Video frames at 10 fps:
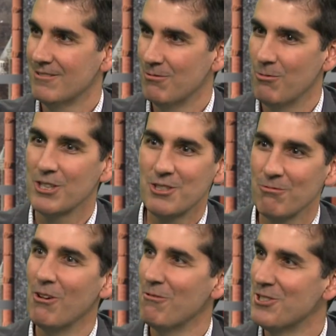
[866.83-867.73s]

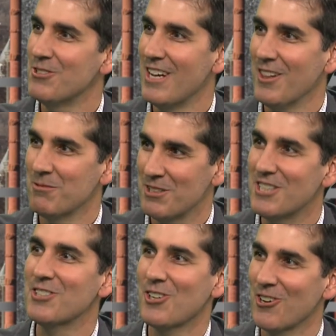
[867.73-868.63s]
what would you tell them to
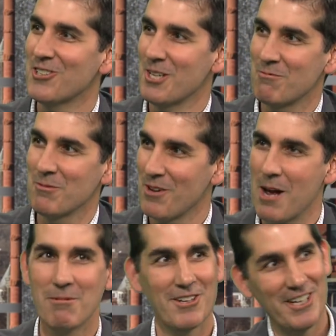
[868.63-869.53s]
discourage them from
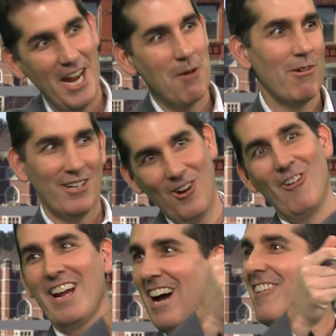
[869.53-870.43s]
grabbing their camera and
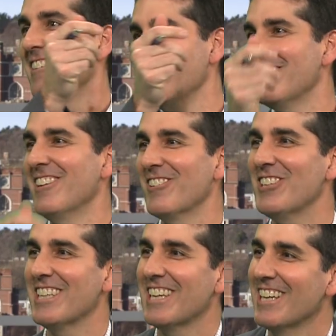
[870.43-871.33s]
going out and
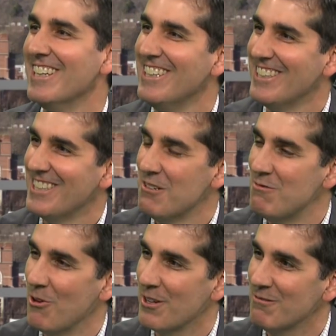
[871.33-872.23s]
clicking
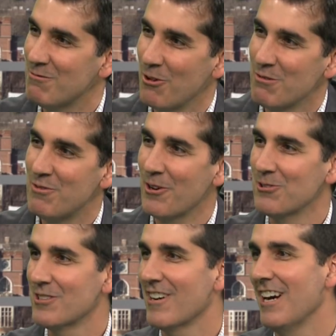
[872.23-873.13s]
40
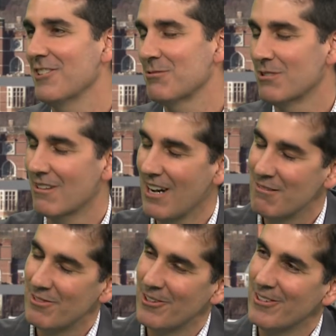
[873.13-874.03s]
photos of their house with their
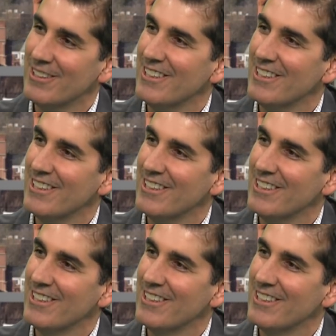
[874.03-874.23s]
iPhone?